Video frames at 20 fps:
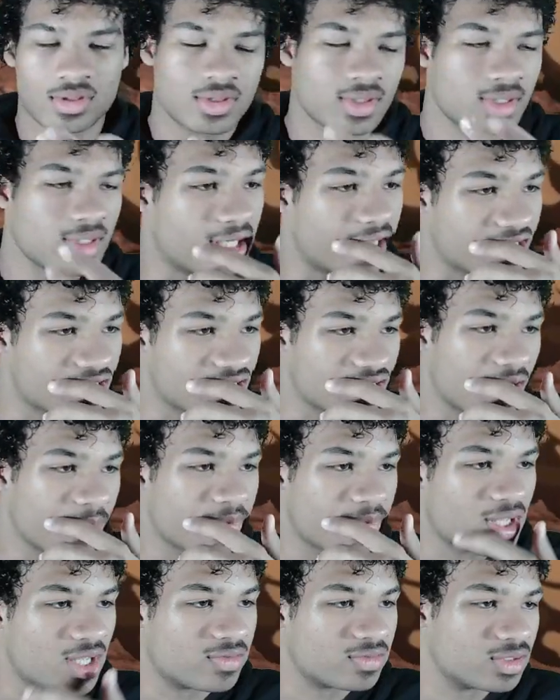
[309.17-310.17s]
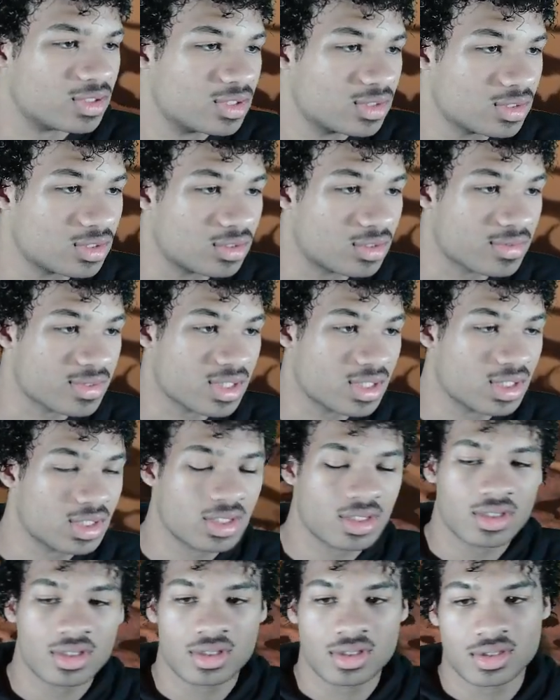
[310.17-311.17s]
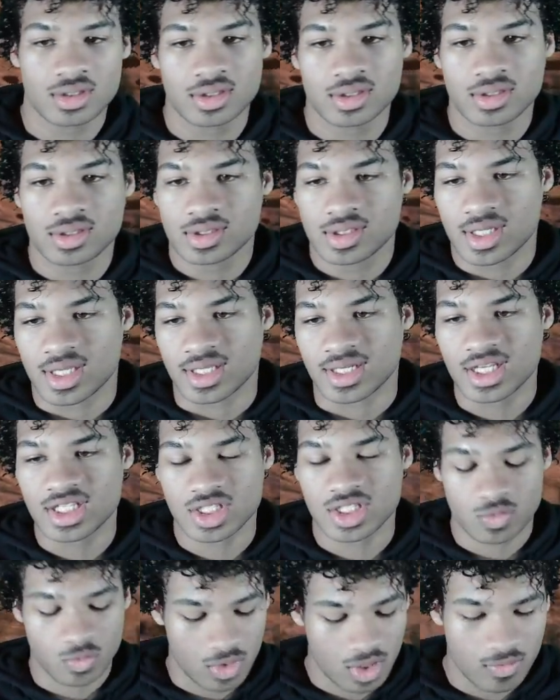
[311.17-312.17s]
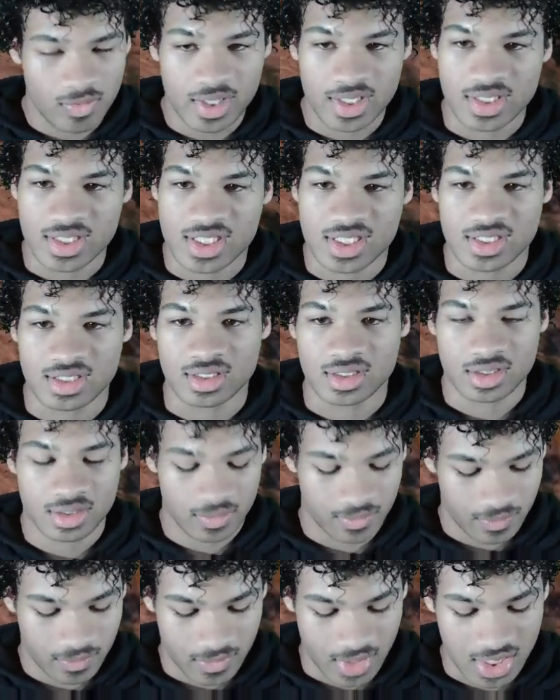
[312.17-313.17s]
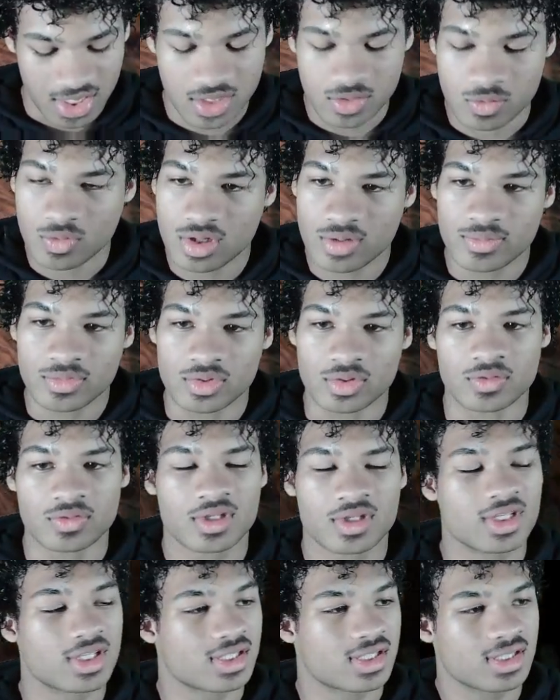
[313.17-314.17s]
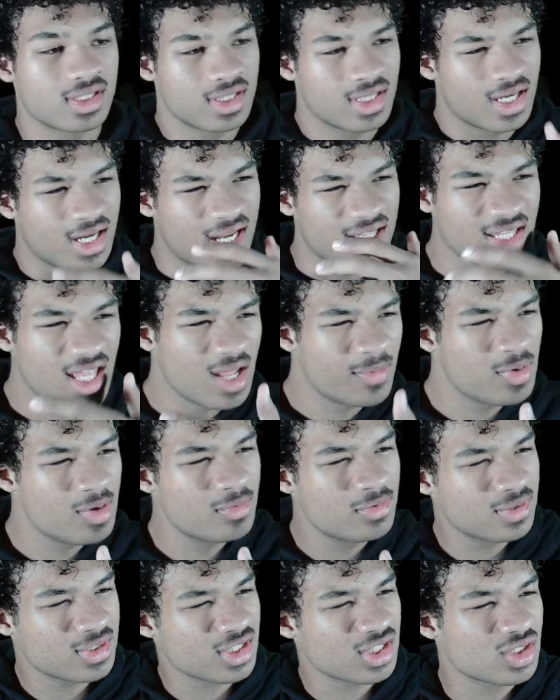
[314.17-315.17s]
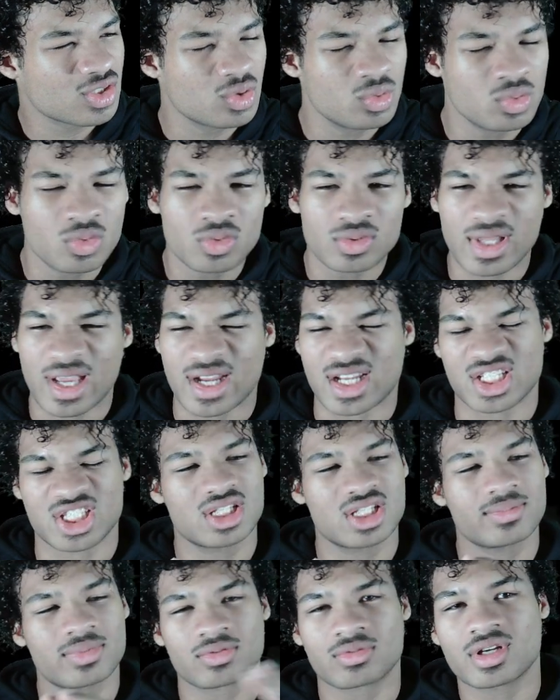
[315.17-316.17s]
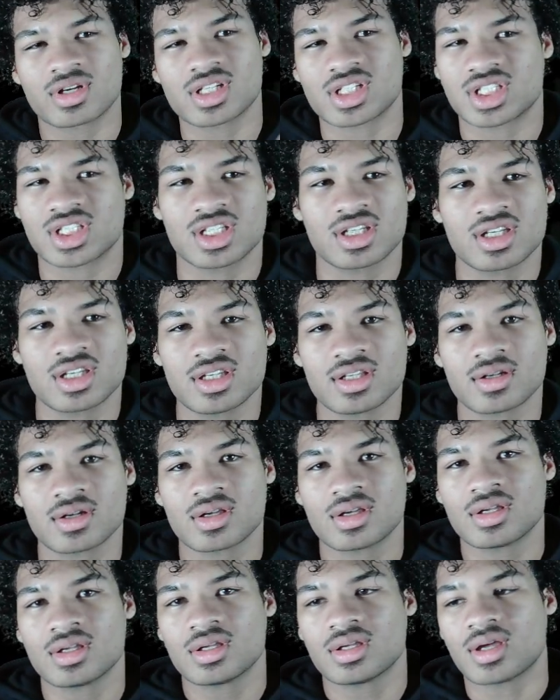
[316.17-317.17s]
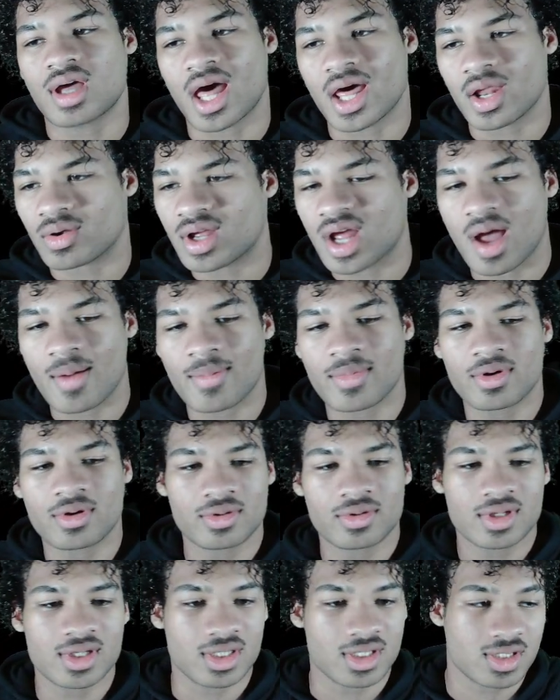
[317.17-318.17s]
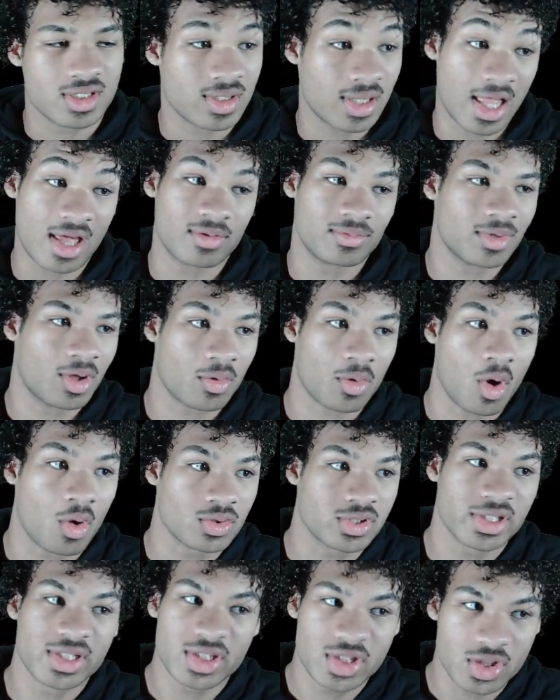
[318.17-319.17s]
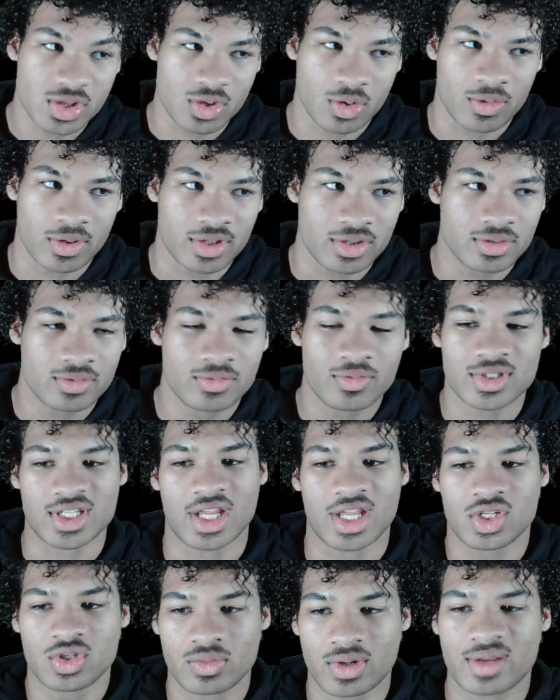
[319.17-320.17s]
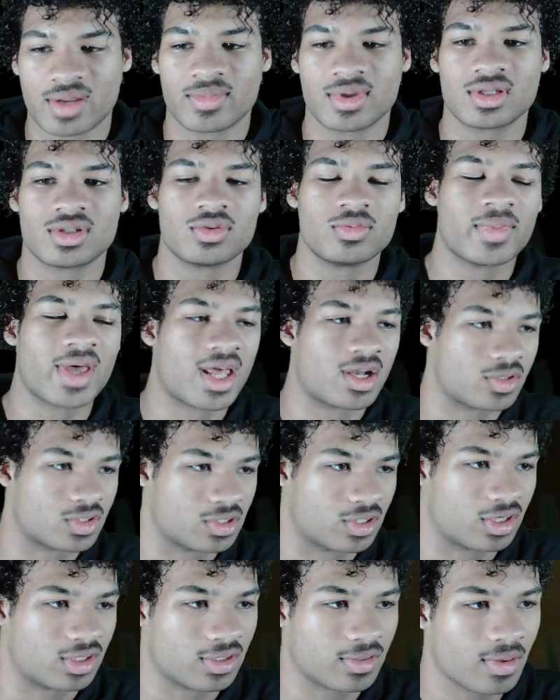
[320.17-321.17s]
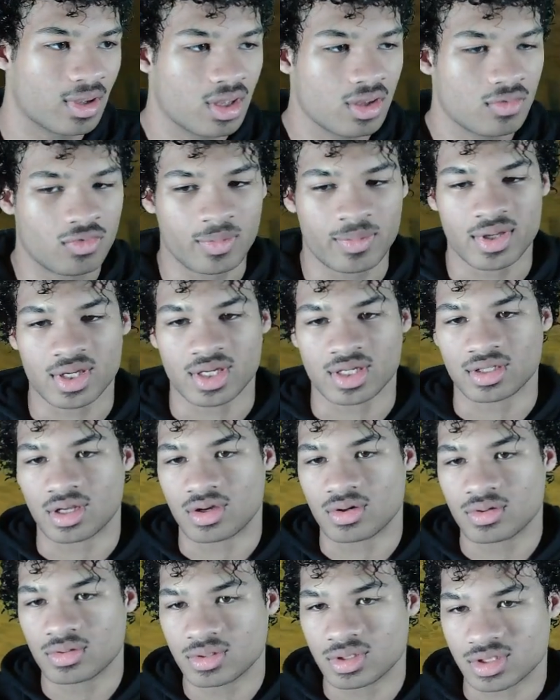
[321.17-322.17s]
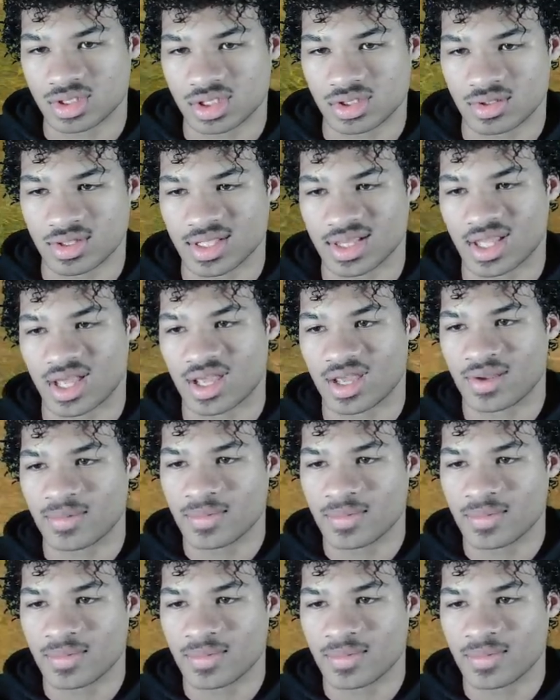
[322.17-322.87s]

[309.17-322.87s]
And that's your up heavy. You know what I'm saying? And that's just one way to extend it. That's just one move. Because a lot of people just do like a simple rush chain auto combo. Because a lot of them don't go to the tutorial, which I do recommend do battle training with Piccolo. It'll show you a lot.